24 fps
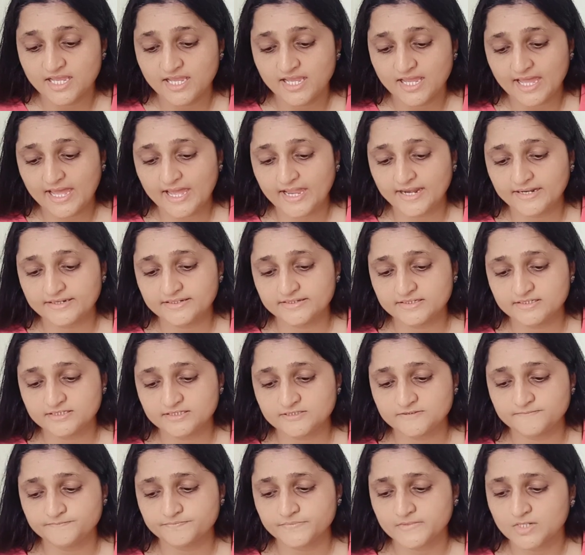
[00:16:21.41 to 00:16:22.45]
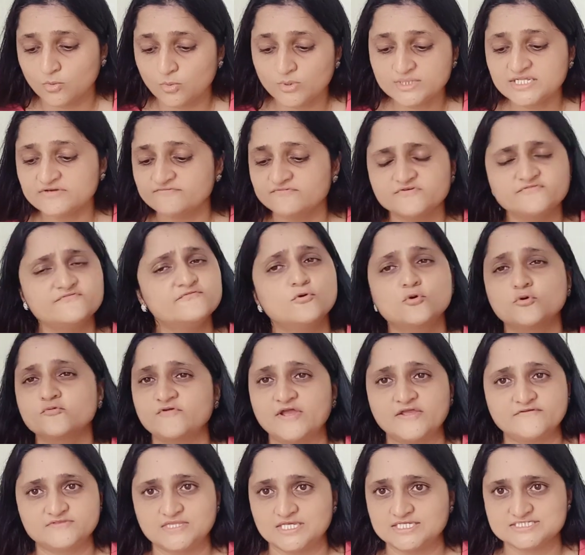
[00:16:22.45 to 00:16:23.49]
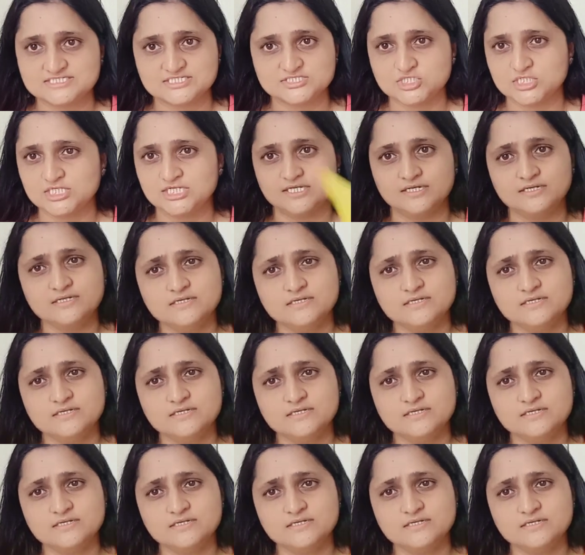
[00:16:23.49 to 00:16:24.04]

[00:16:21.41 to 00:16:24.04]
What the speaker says: and whatever 4 or 5 things she learned.